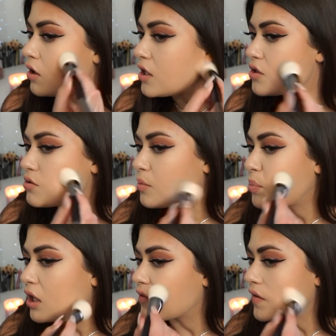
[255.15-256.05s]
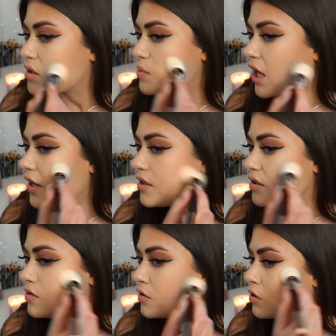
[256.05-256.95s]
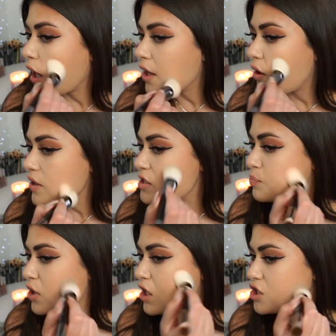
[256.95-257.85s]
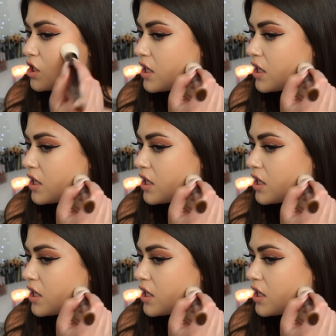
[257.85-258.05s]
into a perfect blend. I always brush